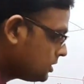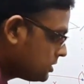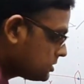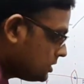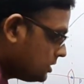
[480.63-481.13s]

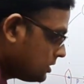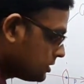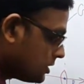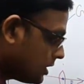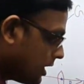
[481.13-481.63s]
See,
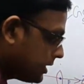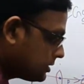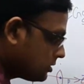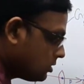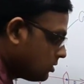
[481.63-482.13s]
the
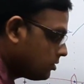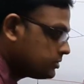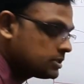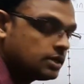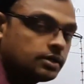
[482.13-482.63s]
length of the
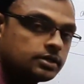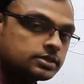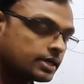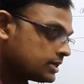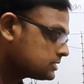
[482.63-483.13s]
cylinder is
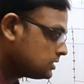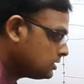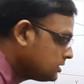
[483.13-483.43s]
cancelled.